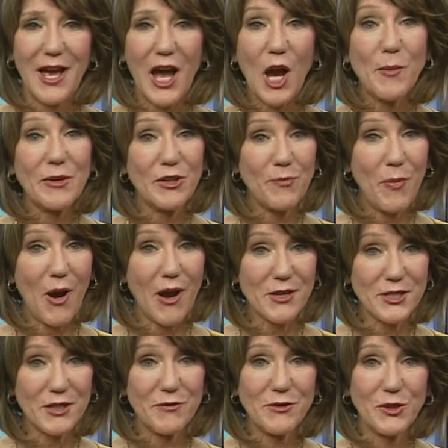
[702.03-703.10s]
A bit of
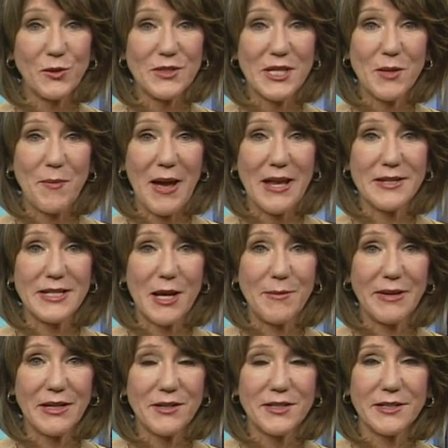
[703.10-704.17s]
positive news in the
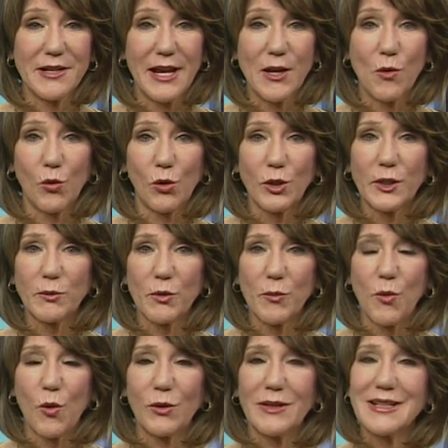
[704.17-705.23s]
pandemic. Today, Oregon
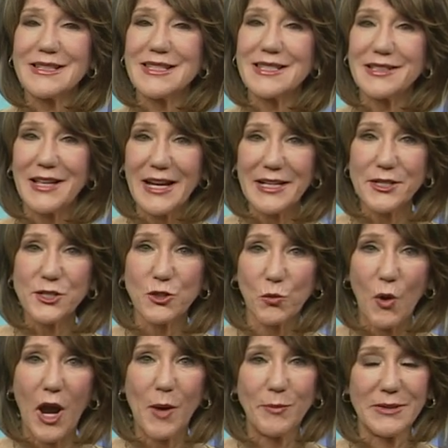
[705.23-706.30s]
reported a slight
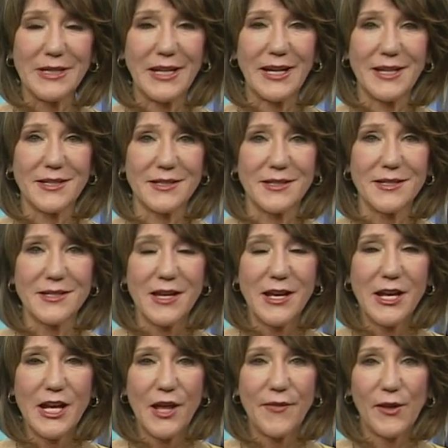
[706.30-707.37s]
drop in cases.
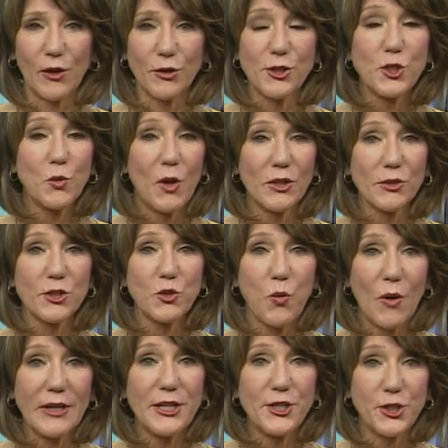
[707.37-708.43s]
There are
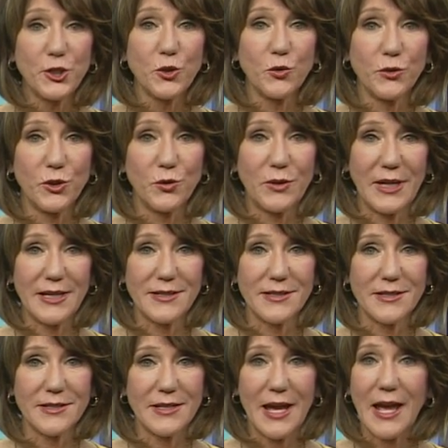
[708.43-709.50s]
222 new
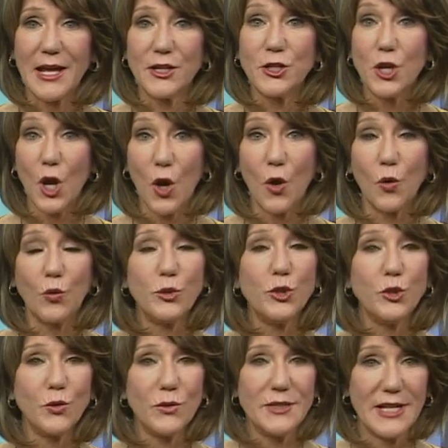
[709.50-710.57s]
cases and no
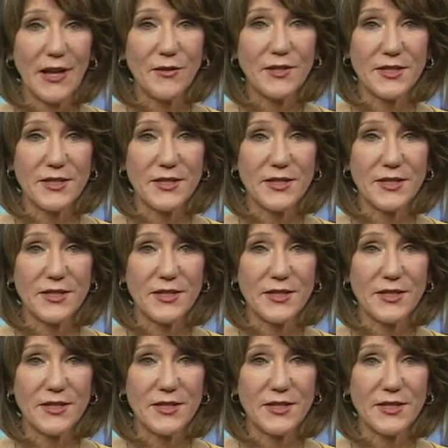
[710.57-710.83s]
new deaths